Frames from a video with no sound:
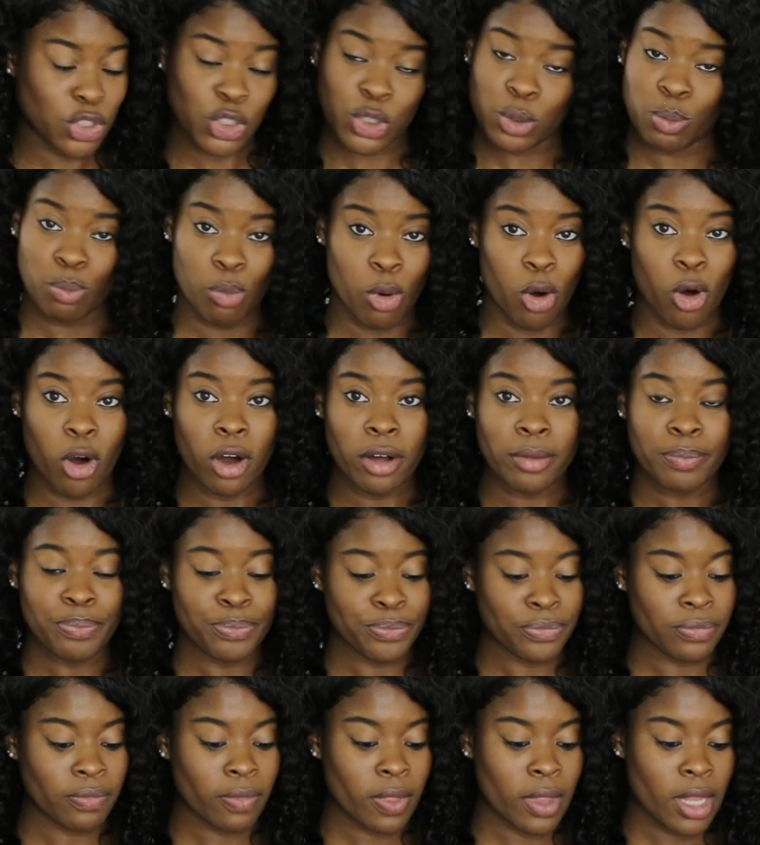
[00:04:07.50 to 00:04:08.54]
small
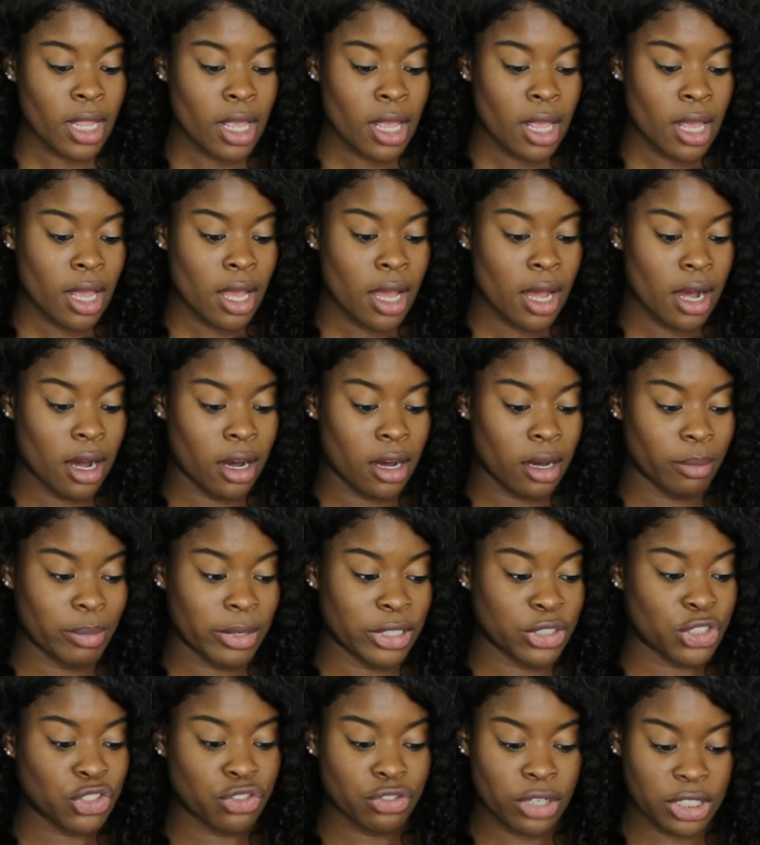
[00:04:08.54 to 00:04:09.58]
um,
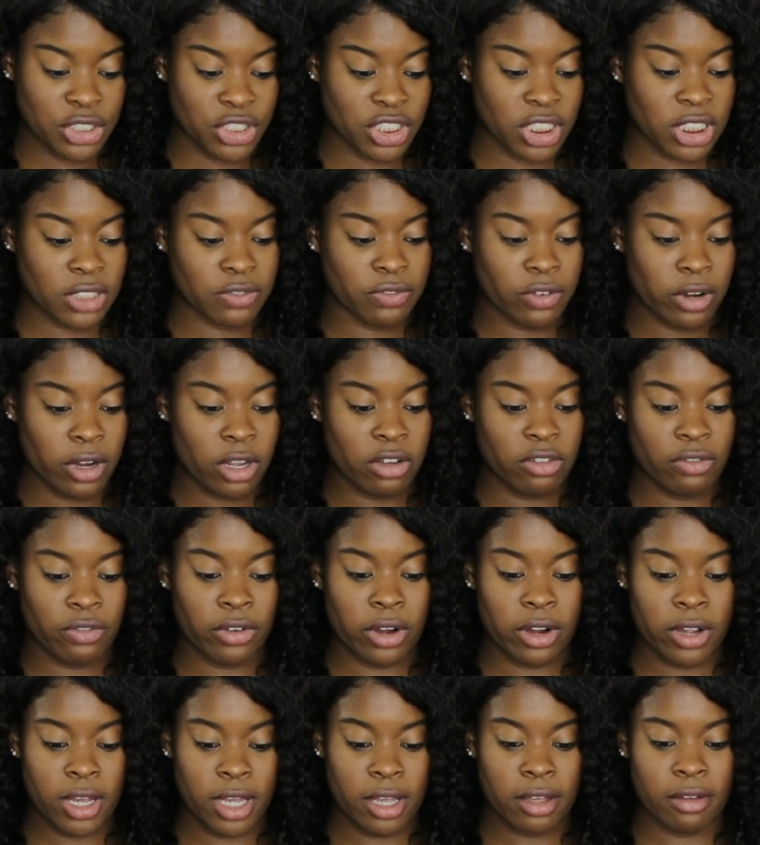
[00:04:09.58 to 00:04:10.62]
it stretches very,
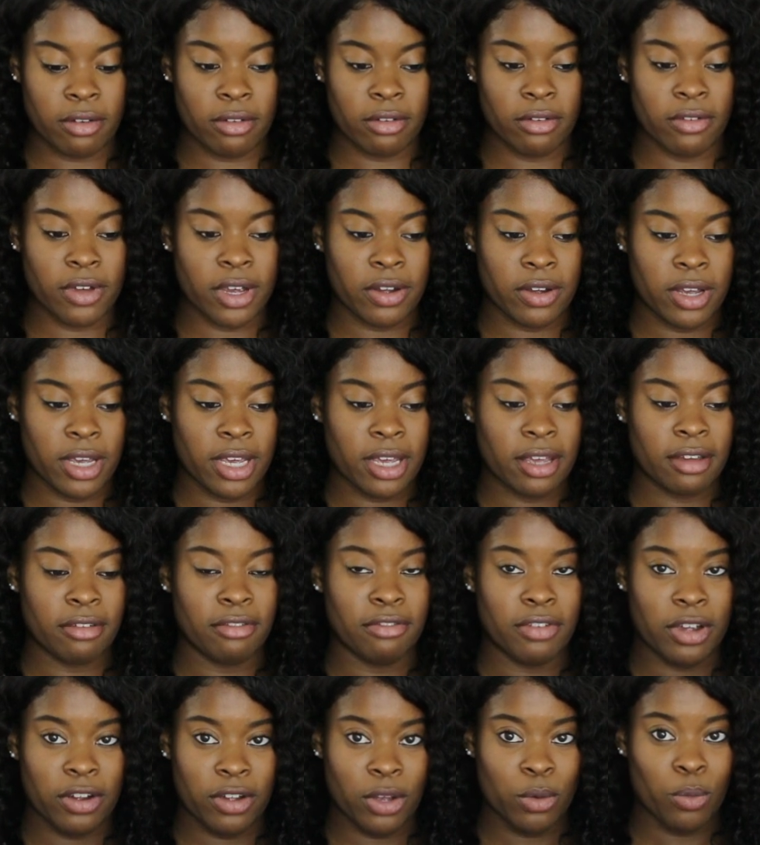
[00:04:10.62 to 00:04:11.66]
very, very,
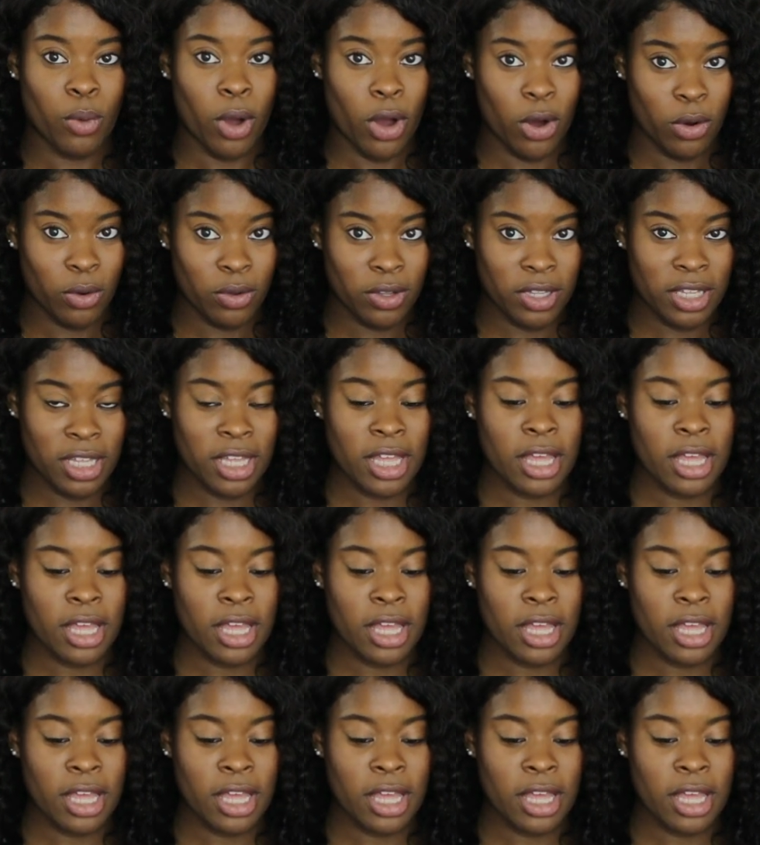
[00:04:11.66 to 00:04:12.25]
very well.